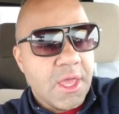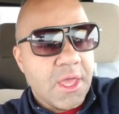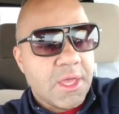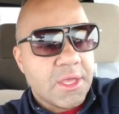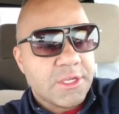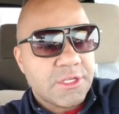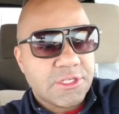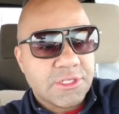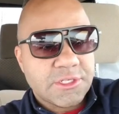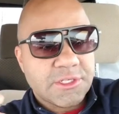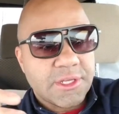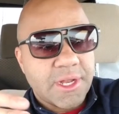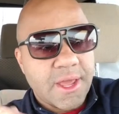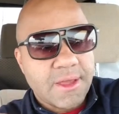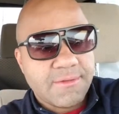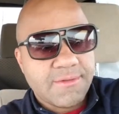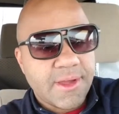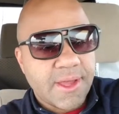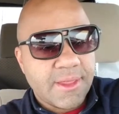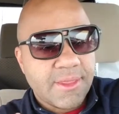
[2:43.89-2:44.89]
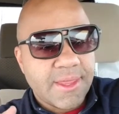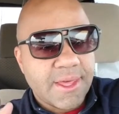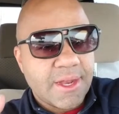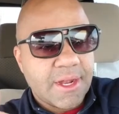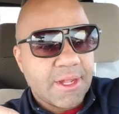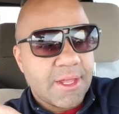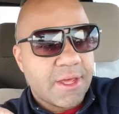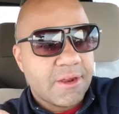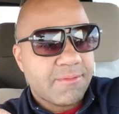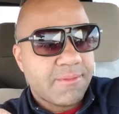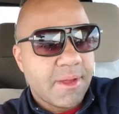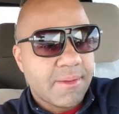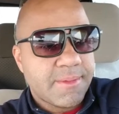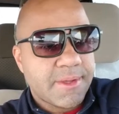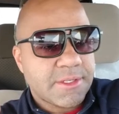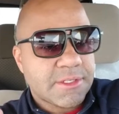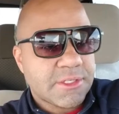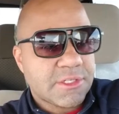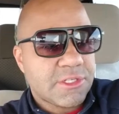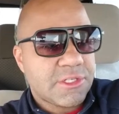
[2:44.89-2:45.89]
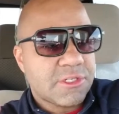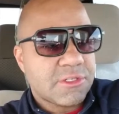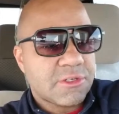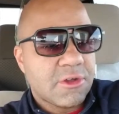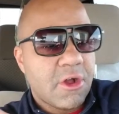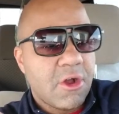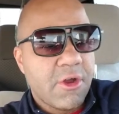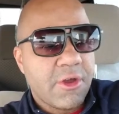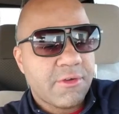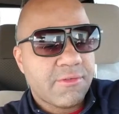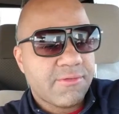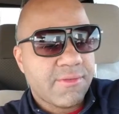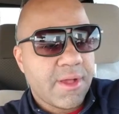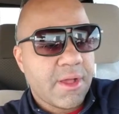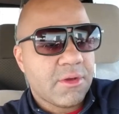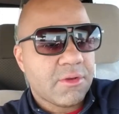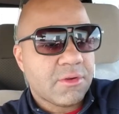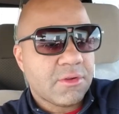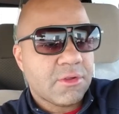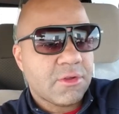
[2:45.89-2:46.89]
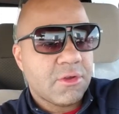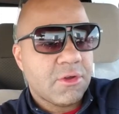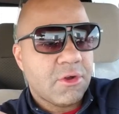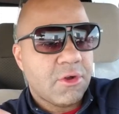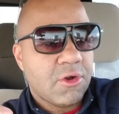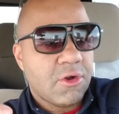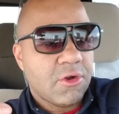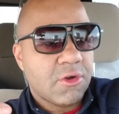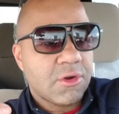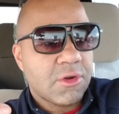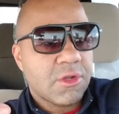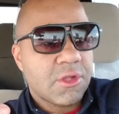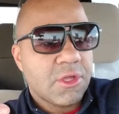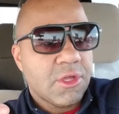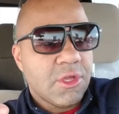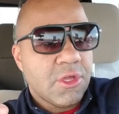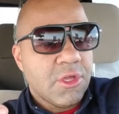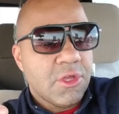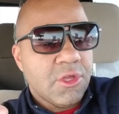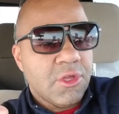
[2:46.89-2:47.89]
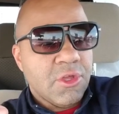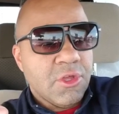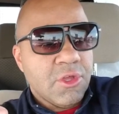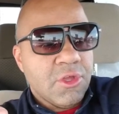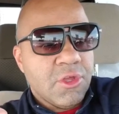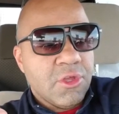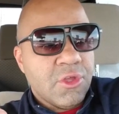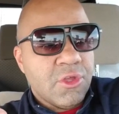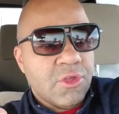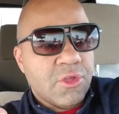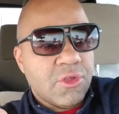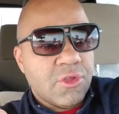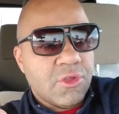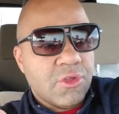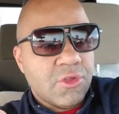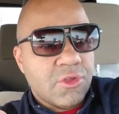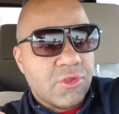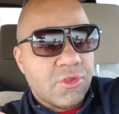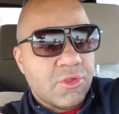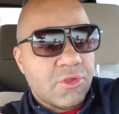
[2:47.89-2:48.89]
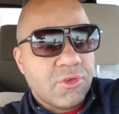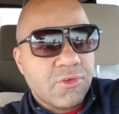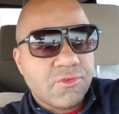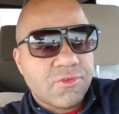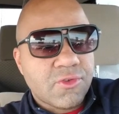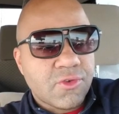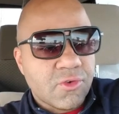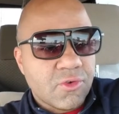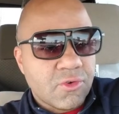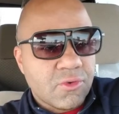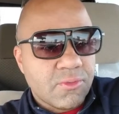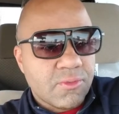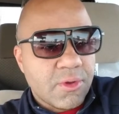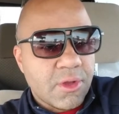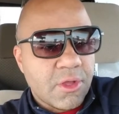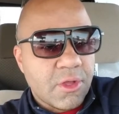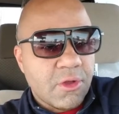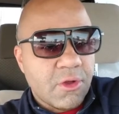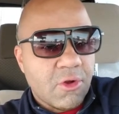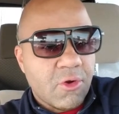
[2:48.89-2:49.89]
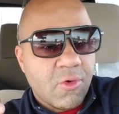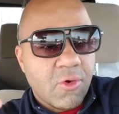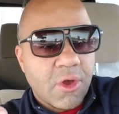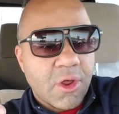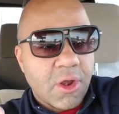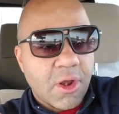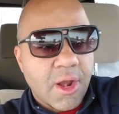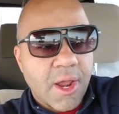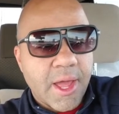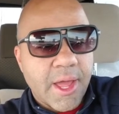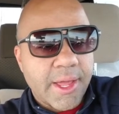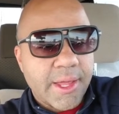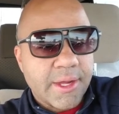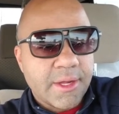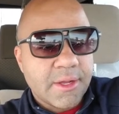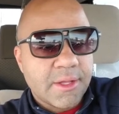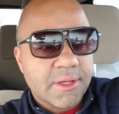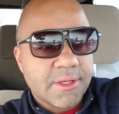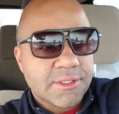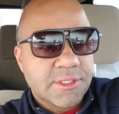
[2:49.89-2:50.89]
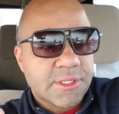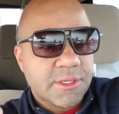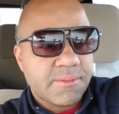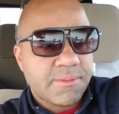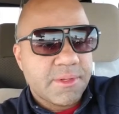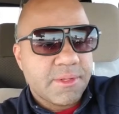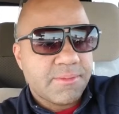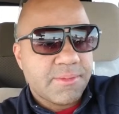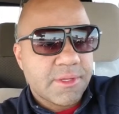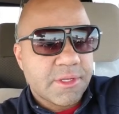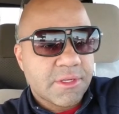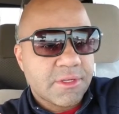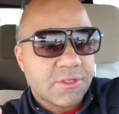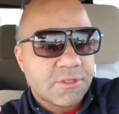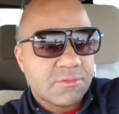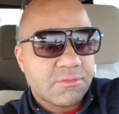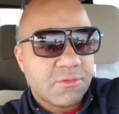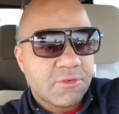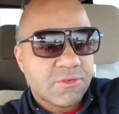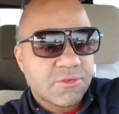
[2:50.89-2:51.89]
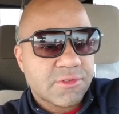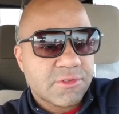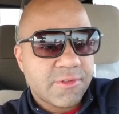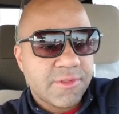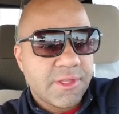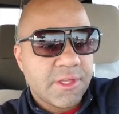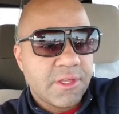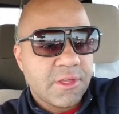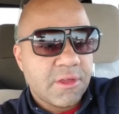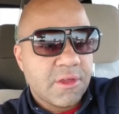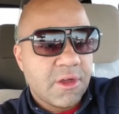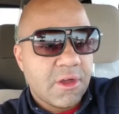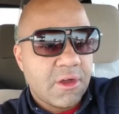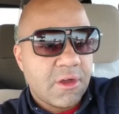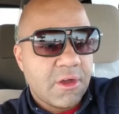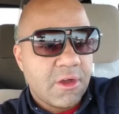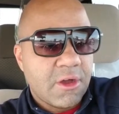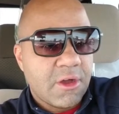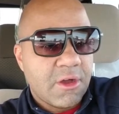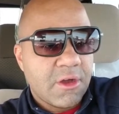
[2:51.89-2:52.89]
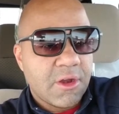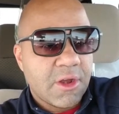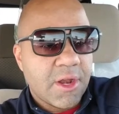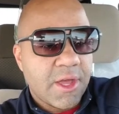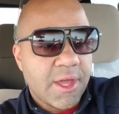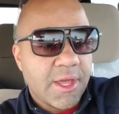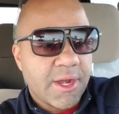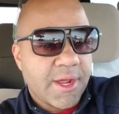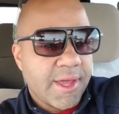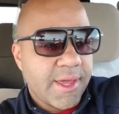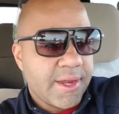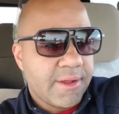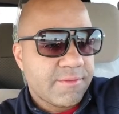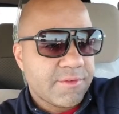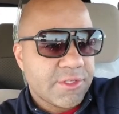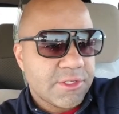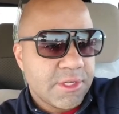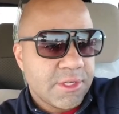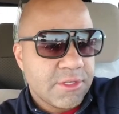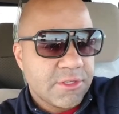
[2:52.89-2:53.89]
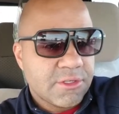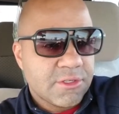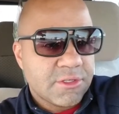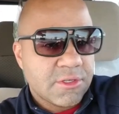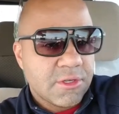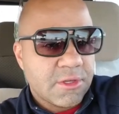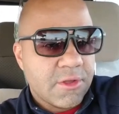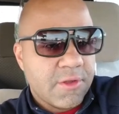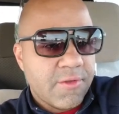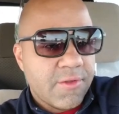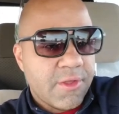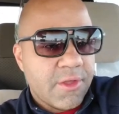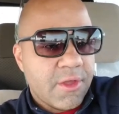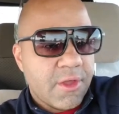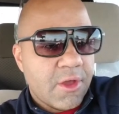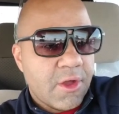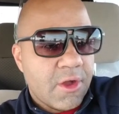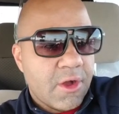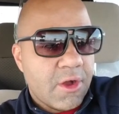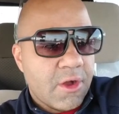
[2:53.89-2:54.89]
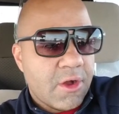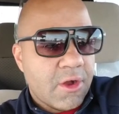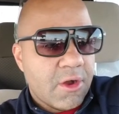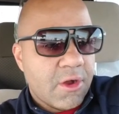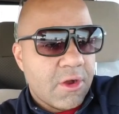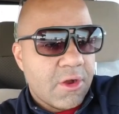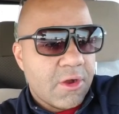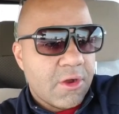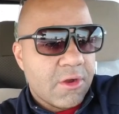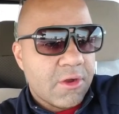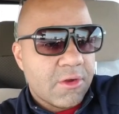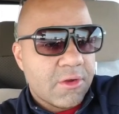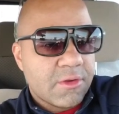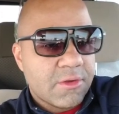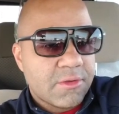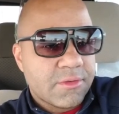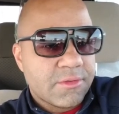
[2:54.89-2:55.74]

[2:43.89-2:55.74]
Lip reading: It's just that I find that a lot of my messages aren't found on YouTube or online, simply because most of the online INFJs are